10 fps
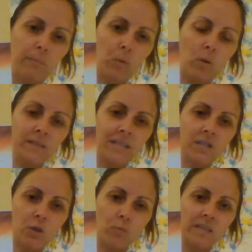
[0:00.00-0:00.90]
people wanting
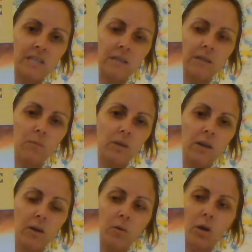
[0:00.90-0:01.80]
to,
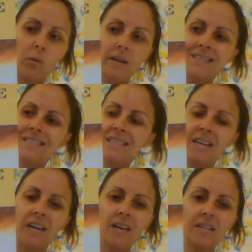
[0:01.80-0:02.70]
go and
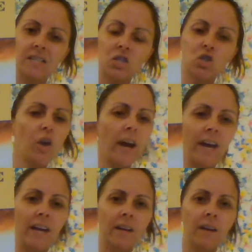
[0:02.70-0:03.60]
see his
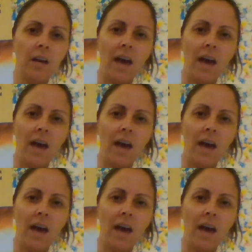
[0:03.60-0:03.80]
train